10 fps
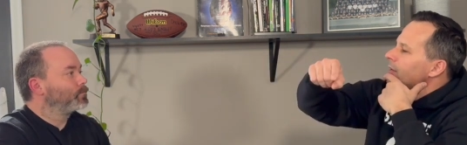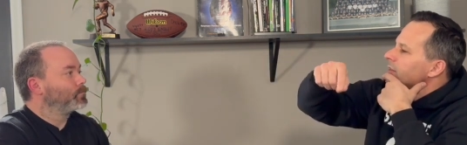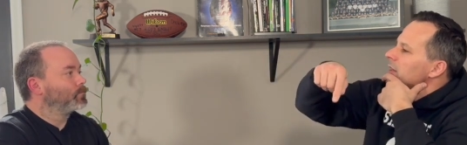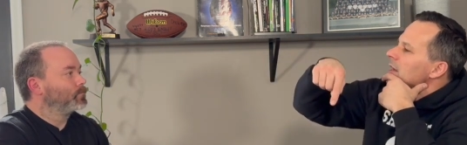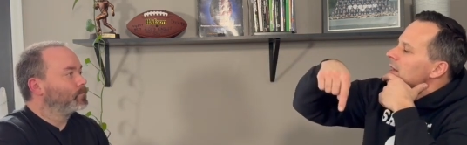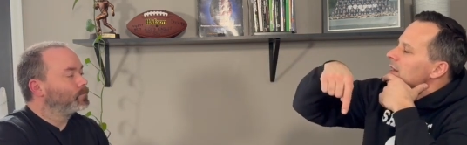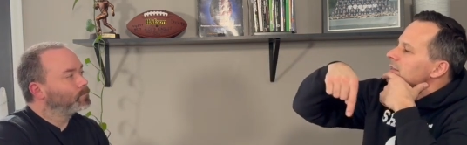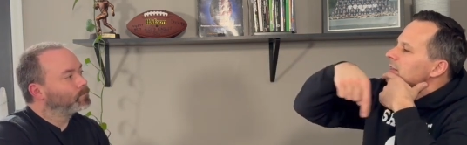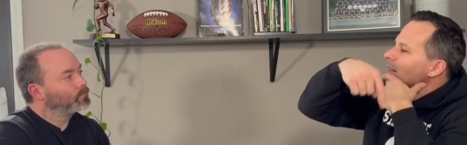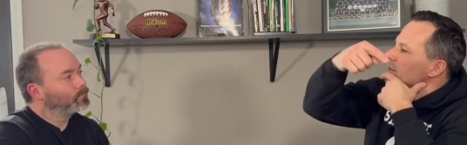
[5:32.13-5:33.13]
Speaker 1: does
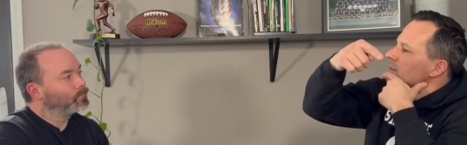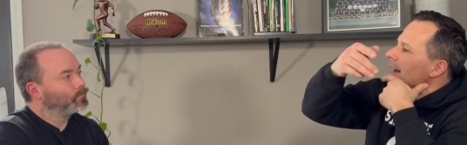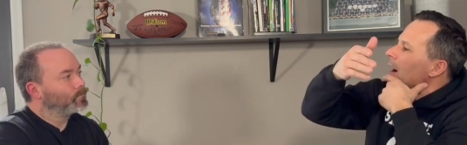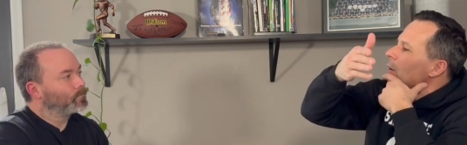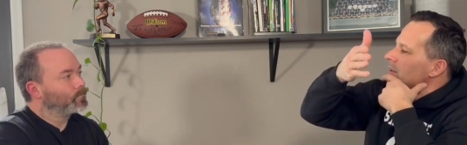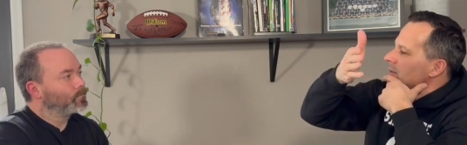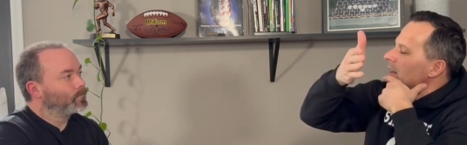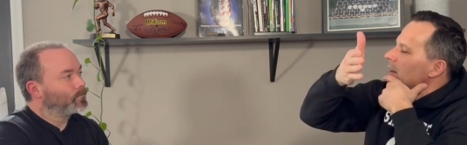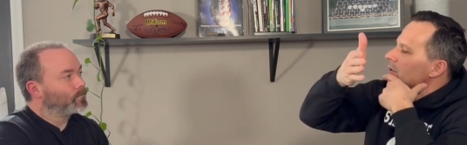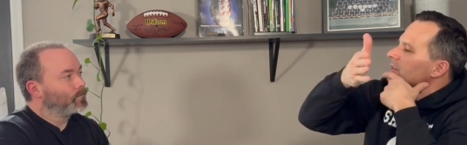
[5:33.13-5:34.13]
is he now does
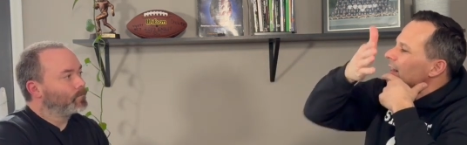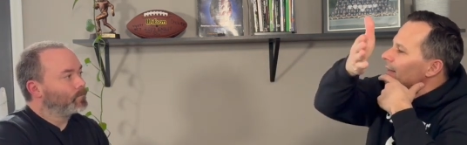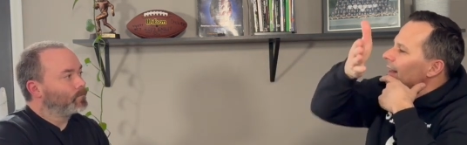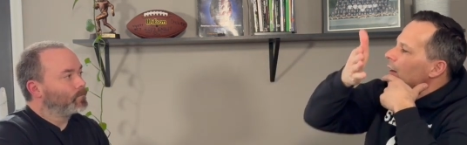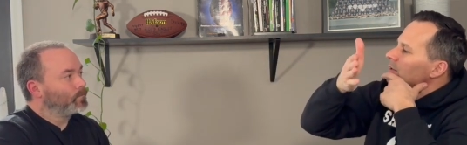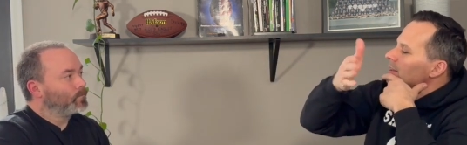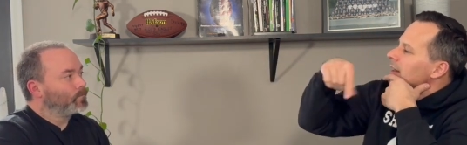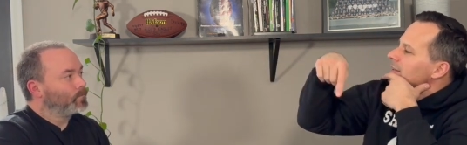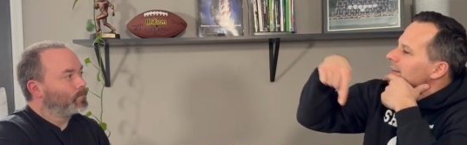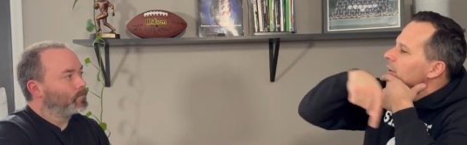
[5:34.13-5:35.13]
he understand the
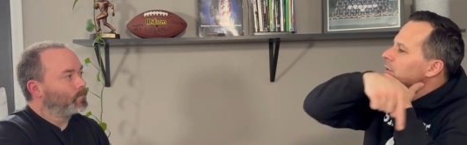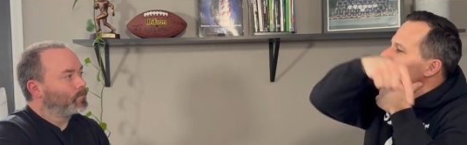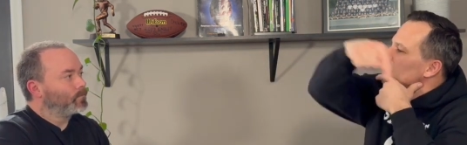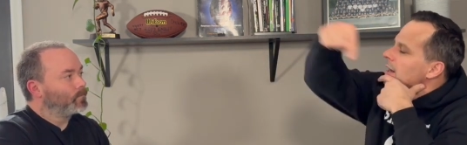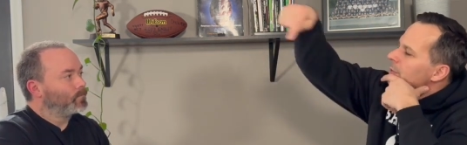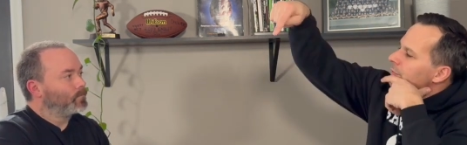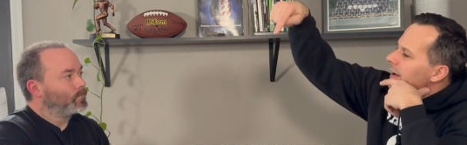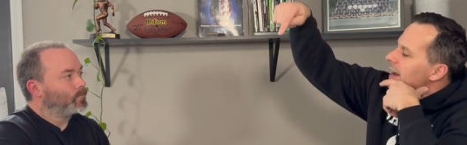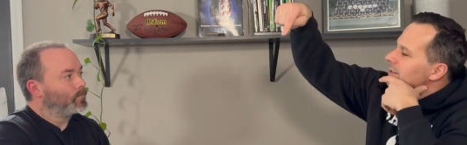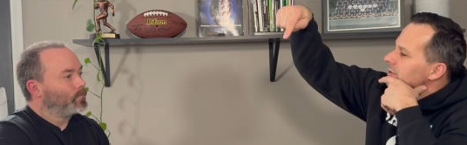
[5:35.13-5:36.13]
outside container? Or is he coming
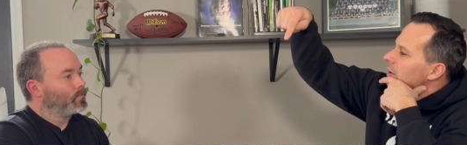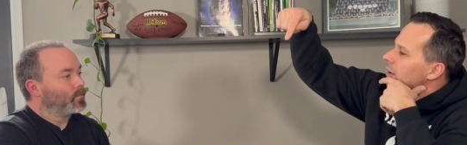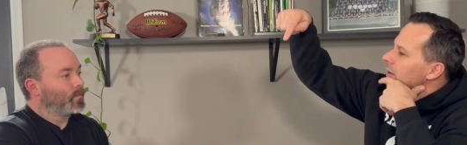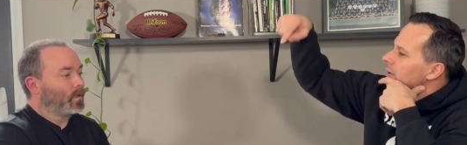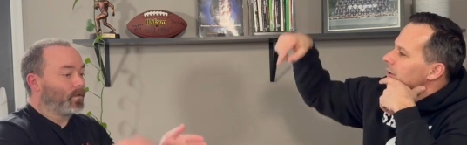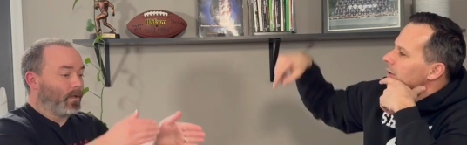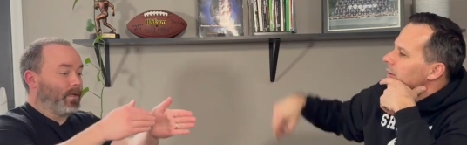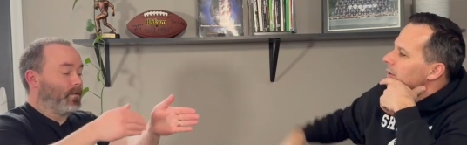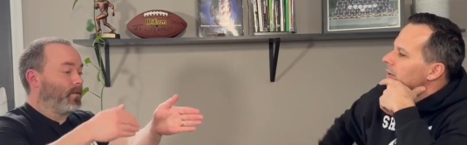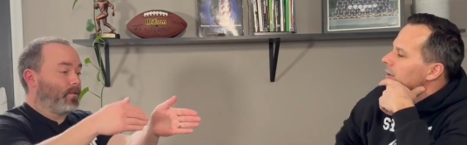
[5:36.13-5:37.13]
fast and hard?
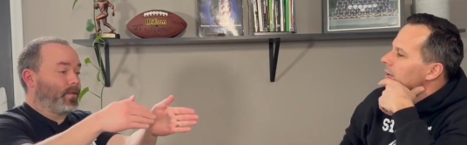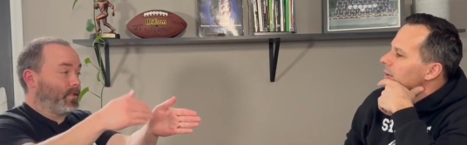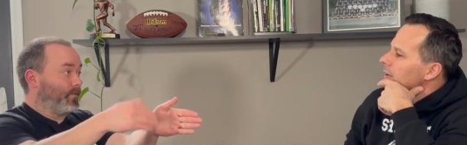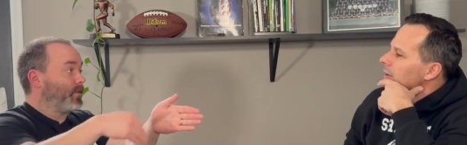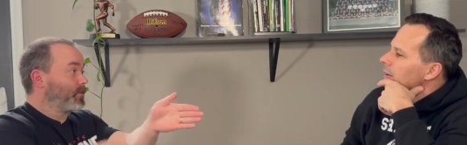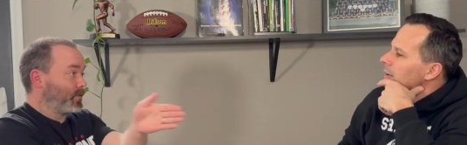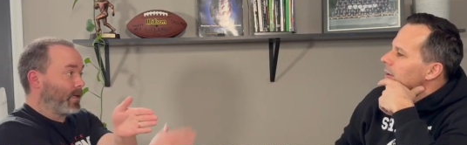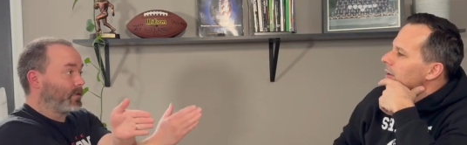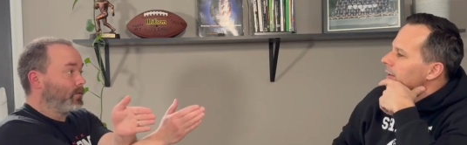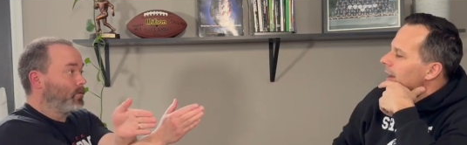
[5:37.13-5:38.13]
The the defensive
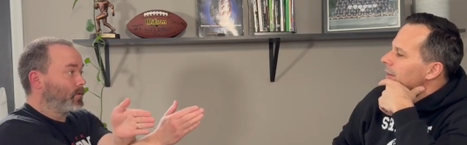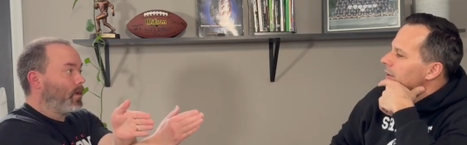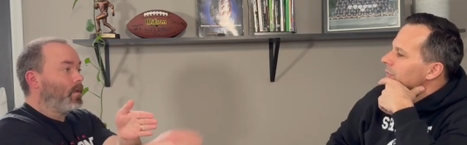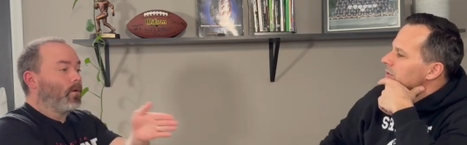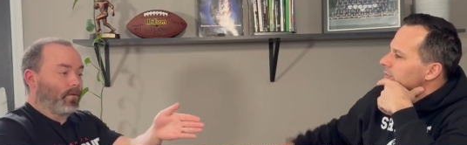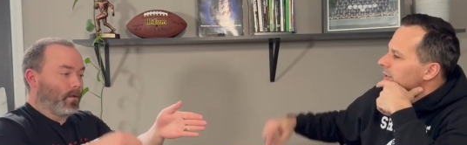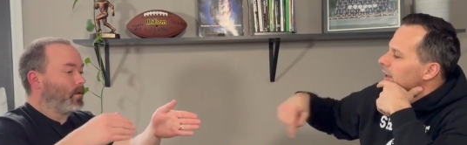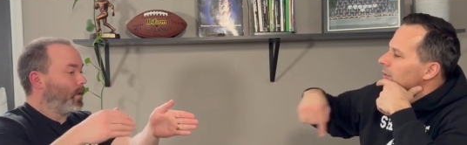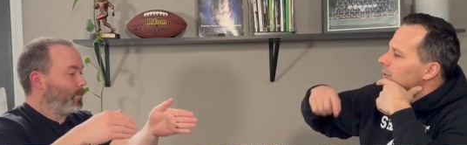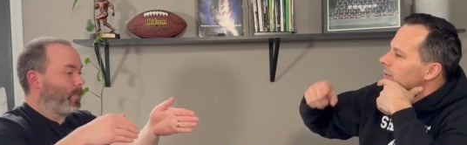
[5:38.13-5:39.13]
tackle.
Speaker 2: Yeah, the defensive
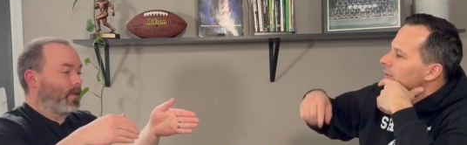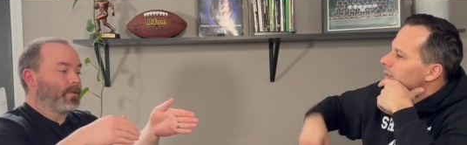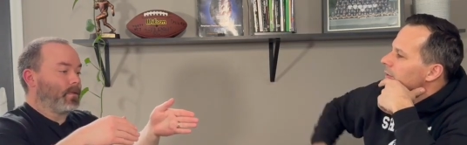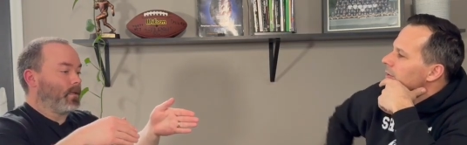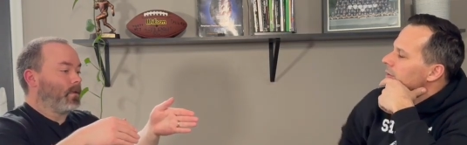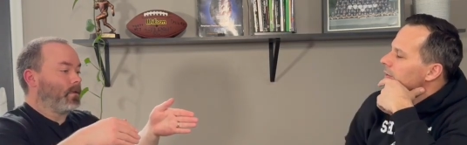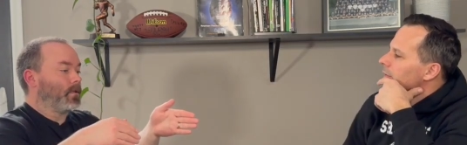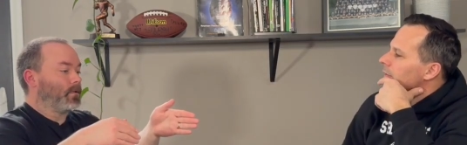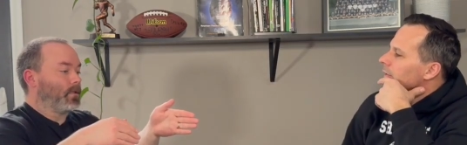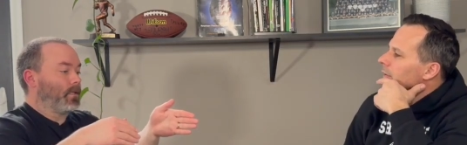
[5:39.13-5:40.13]
tackle. Yep, he it,
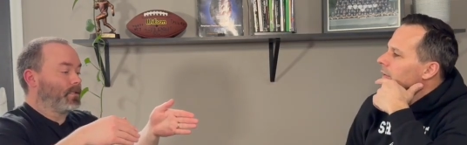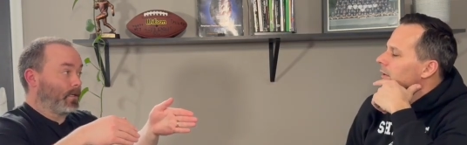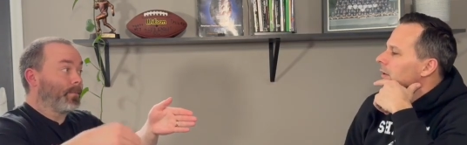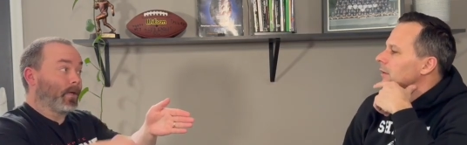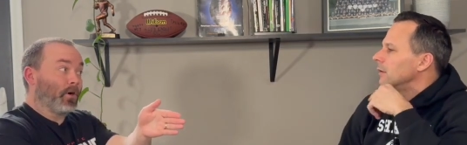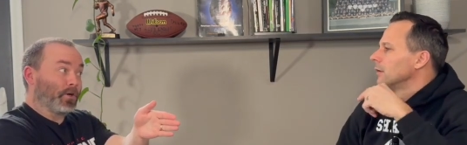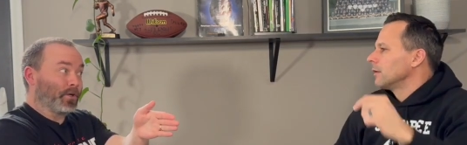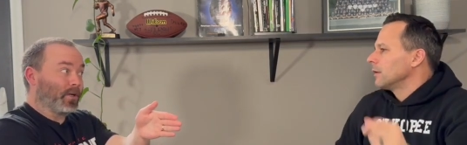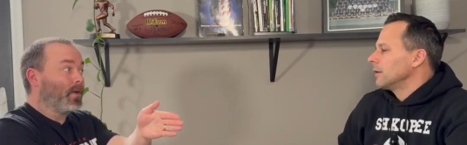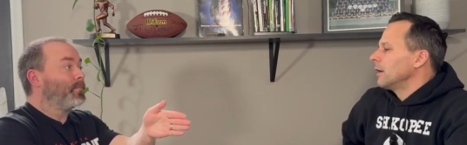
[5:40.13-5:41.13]
it, he's coming
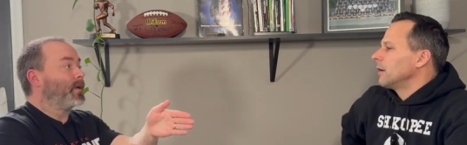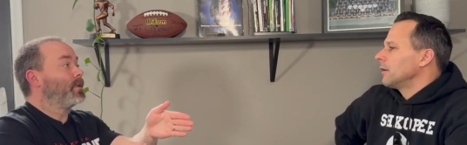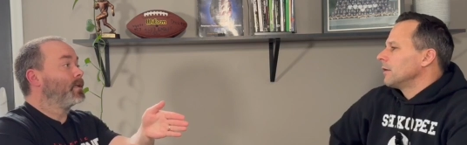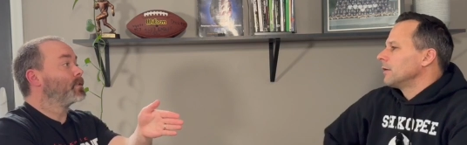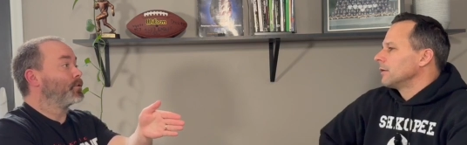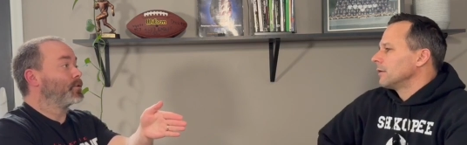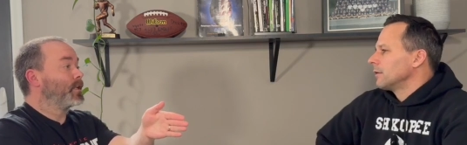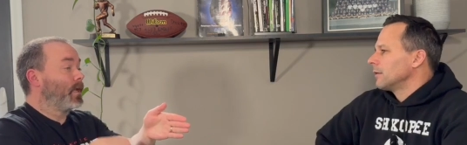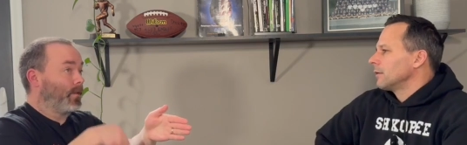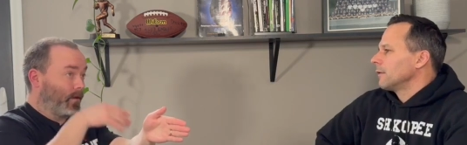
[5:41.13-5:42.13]
hard, yeah. but he does
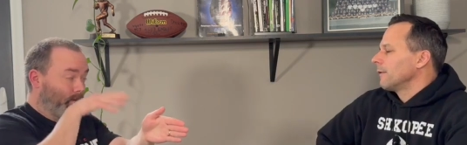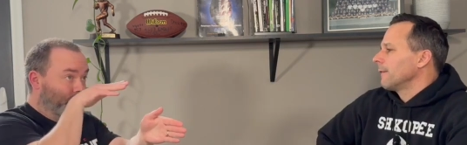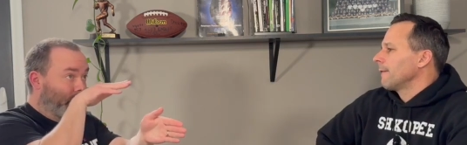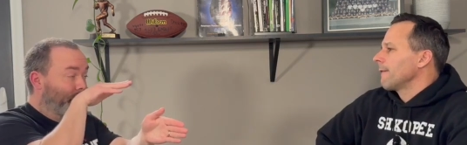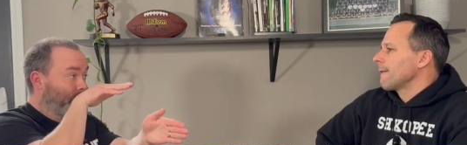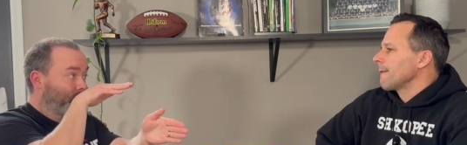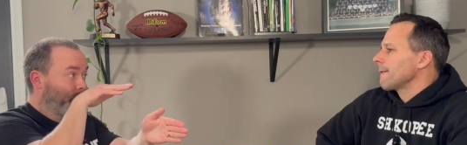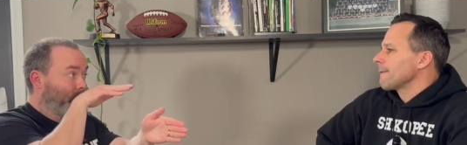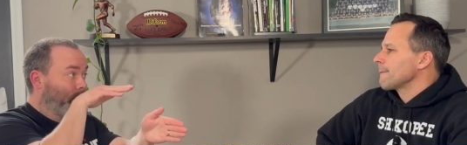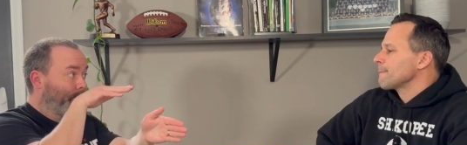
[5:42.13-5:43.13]
understand that those eyes have to
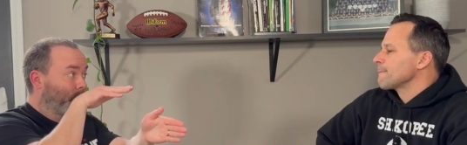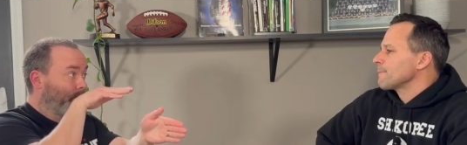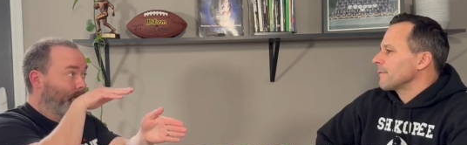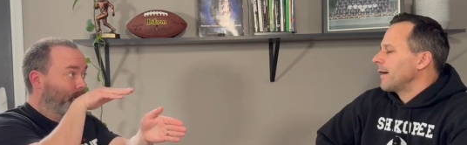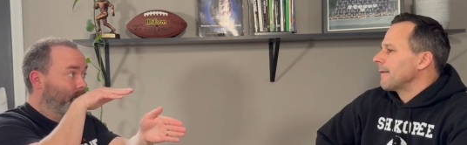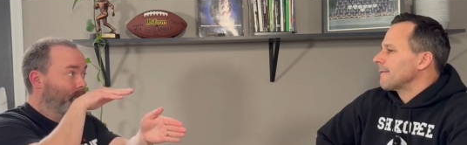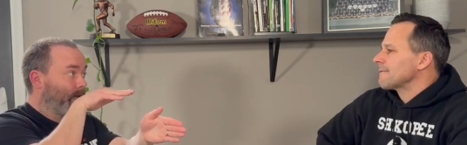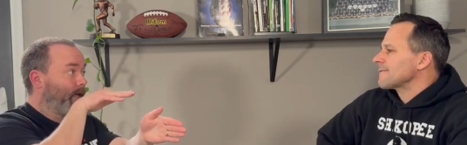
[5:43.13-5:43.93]
be up, right? This right. isn't a